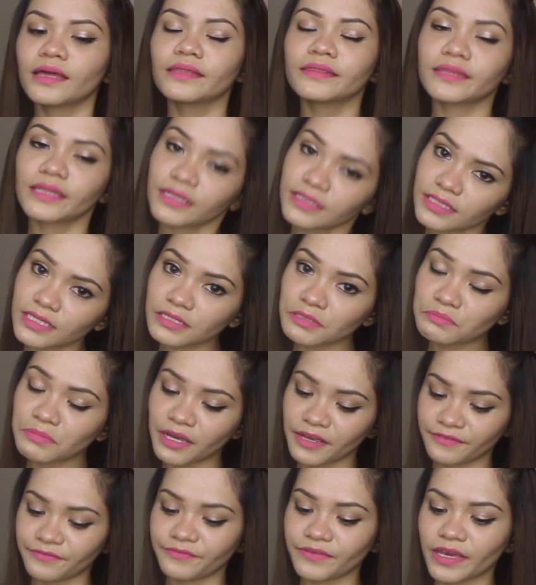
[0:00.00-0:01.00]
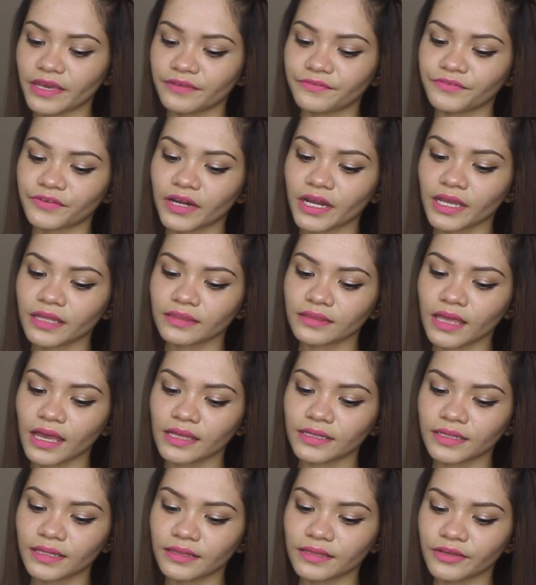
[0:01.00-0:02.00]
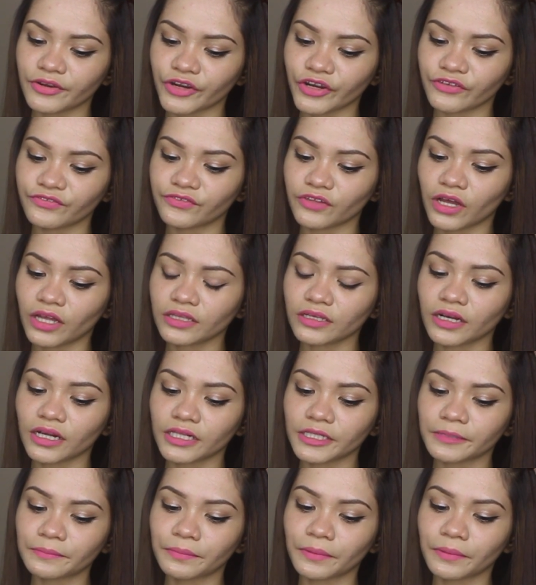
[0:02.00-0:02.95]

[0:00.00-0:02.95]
Next is my favorite, the Revlon Color